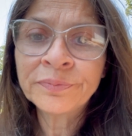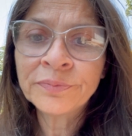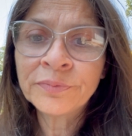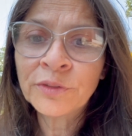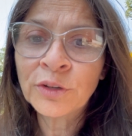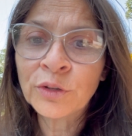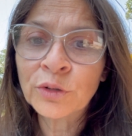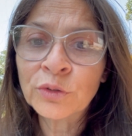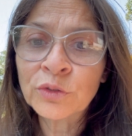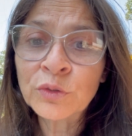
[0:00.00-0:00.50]

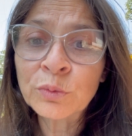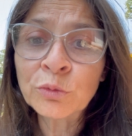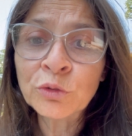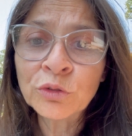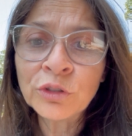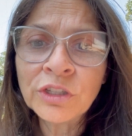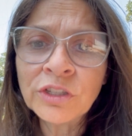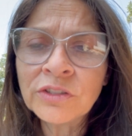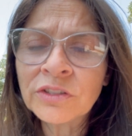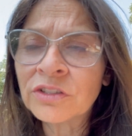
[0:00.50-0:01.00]

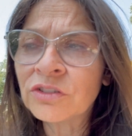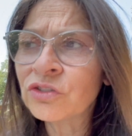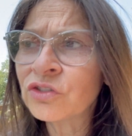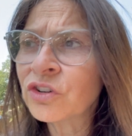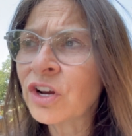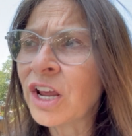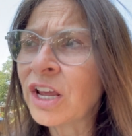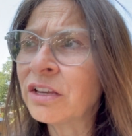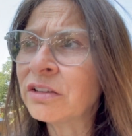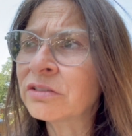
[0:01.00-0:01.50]
smoothies and
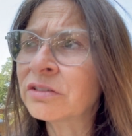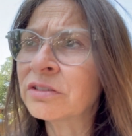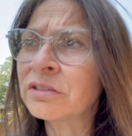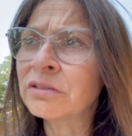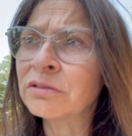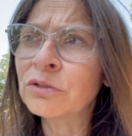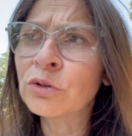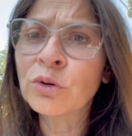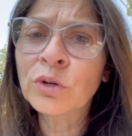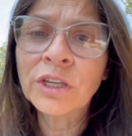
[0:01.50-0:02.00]
shakes
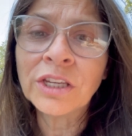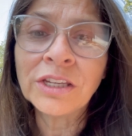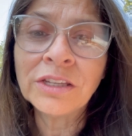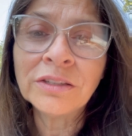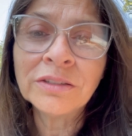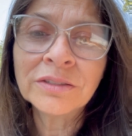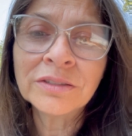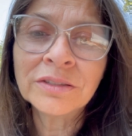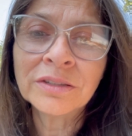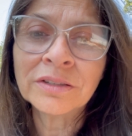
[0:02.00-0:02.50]
and
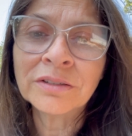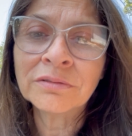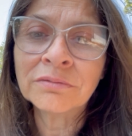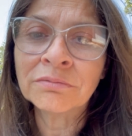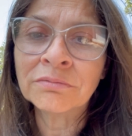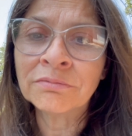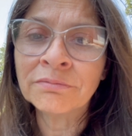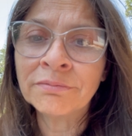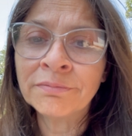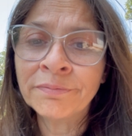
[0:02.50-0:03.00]
cookies
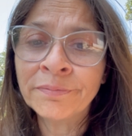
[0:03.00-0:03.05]
and